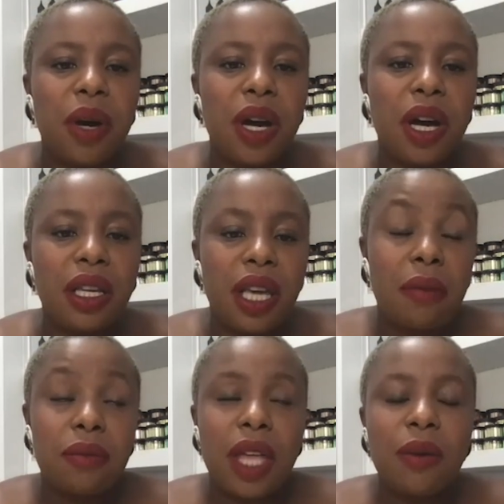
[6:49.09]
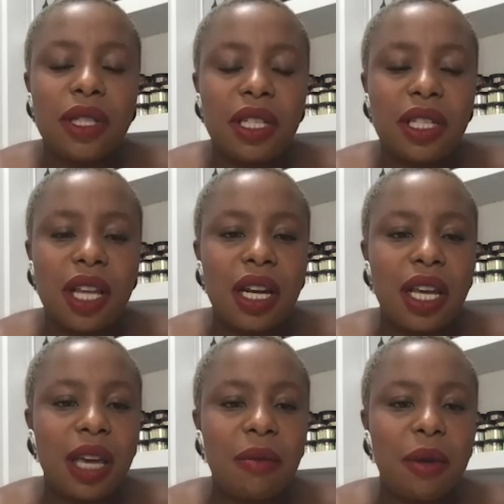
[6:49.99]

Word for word: But yeah, that was the design I came up